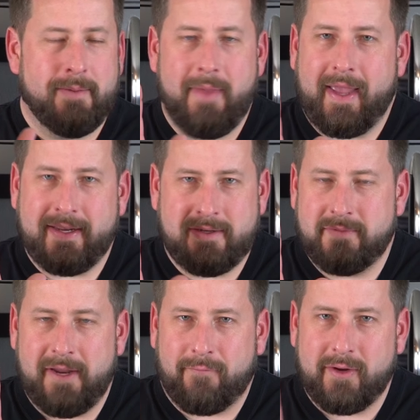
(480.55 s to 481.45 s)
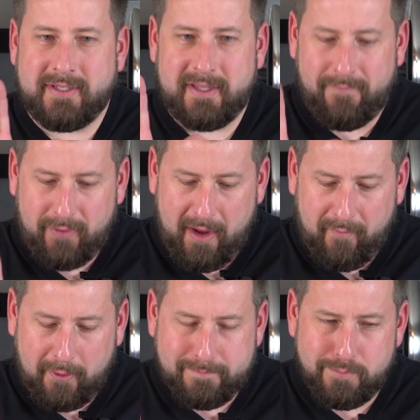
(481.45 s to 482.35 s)
and make a difference in the
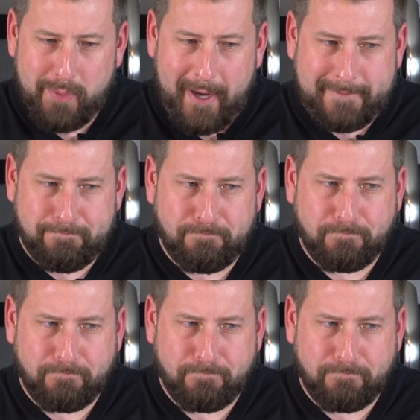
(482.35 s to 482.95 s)
flavor, but